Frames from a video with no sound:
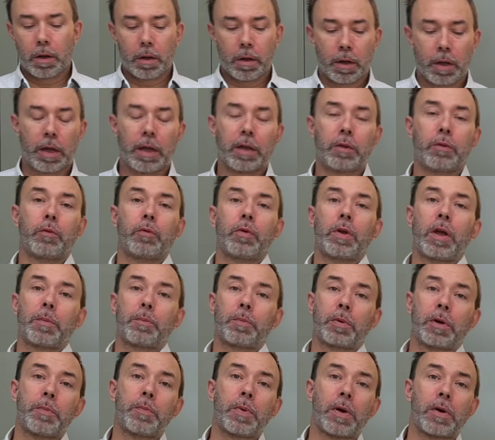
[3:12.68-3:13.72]
And we are
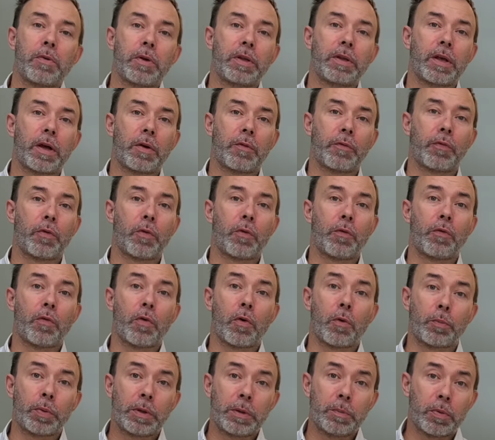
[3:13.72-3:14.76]
preparing now for 4
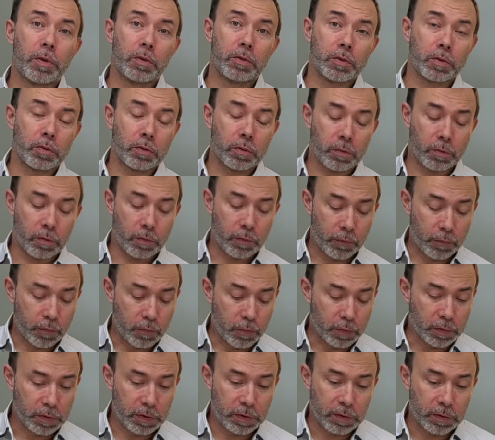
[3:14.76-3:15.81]
people, so of
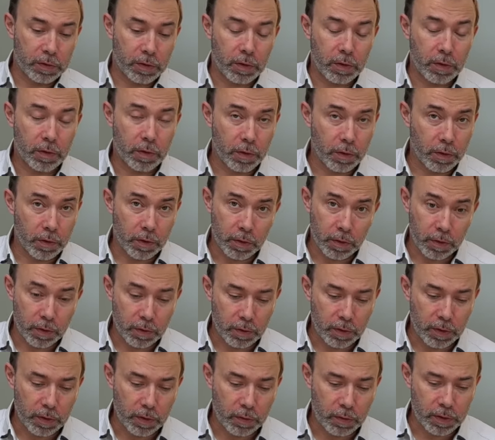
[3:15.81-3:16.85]
course it's a
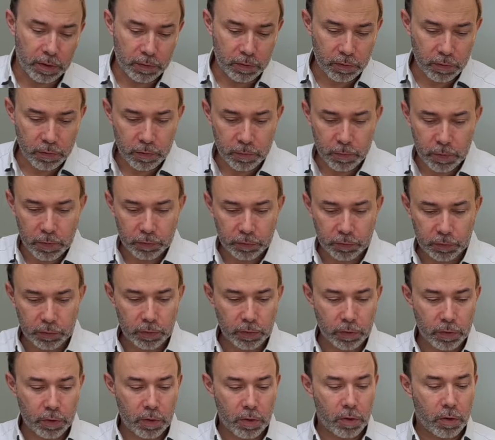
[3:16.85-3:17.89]
little amount.
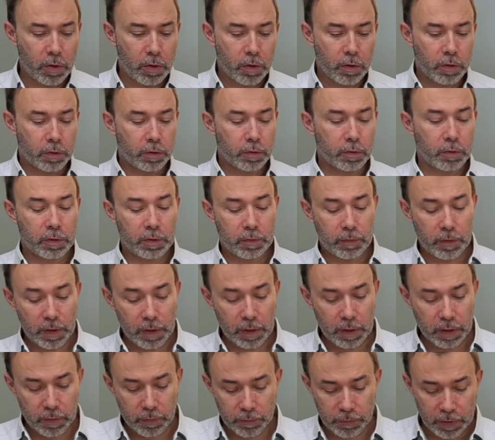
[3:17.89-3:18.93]
So it's very
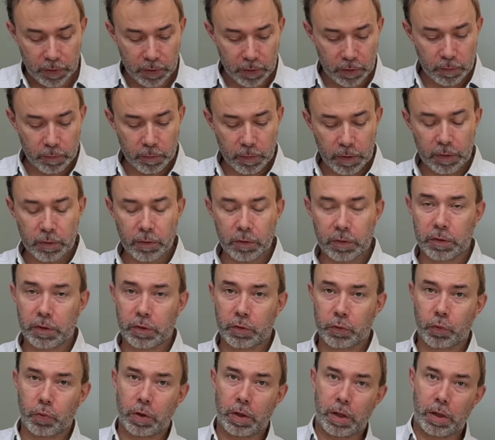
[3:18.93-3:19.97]
convenient because
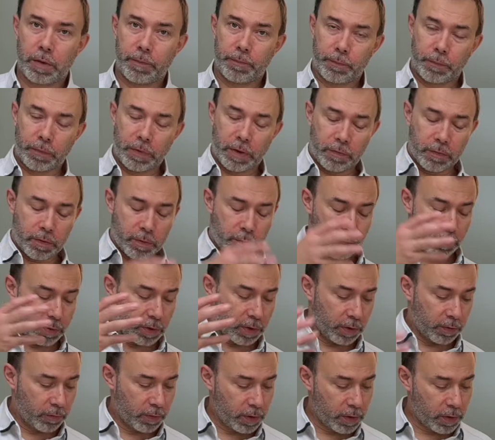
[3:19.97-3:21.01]
it will
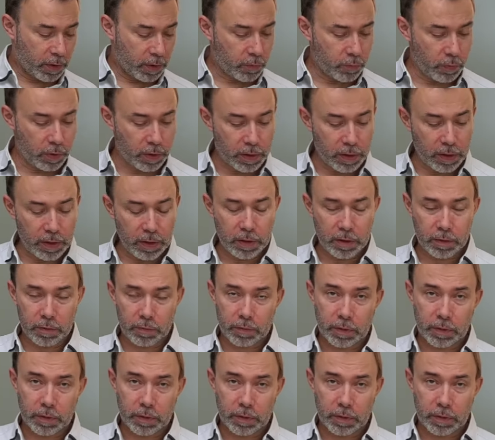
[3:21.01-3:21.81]
evaporate very quickly.